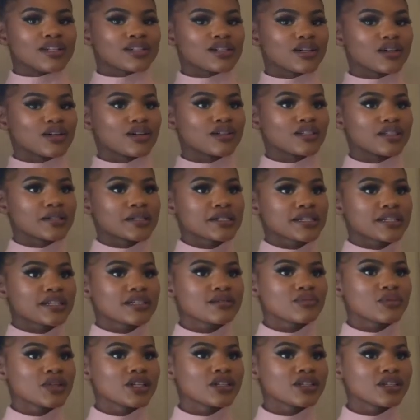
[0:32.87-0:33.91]
so this is
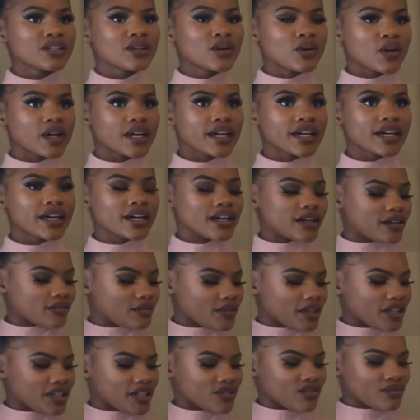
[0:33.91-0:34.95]
gonna be really quick.
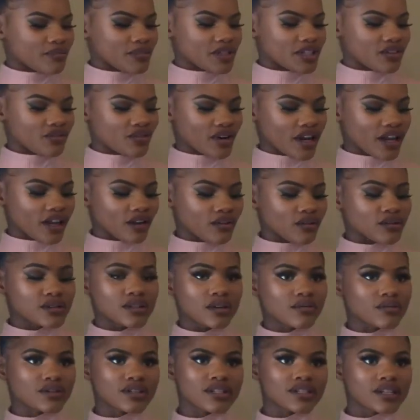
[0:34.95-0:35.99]
It is from a different angle,
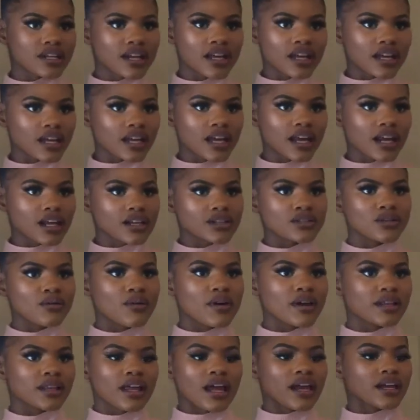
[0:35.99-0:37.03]
so we're just gonna get into
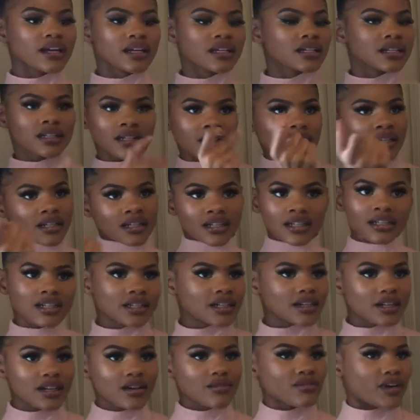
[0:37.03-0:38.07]
it like
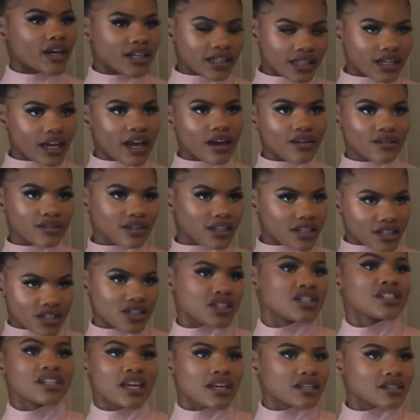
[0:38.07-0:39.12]
right now. Let's
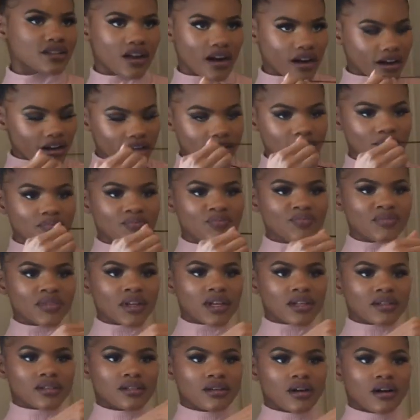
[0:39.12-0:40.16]
just get started.
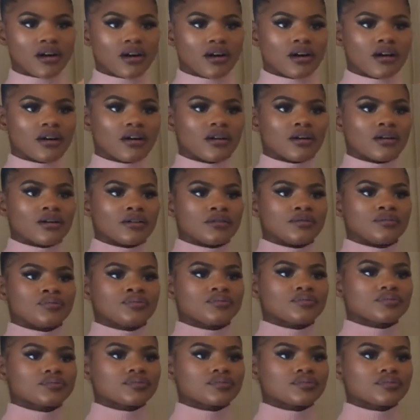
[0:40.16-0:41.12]
So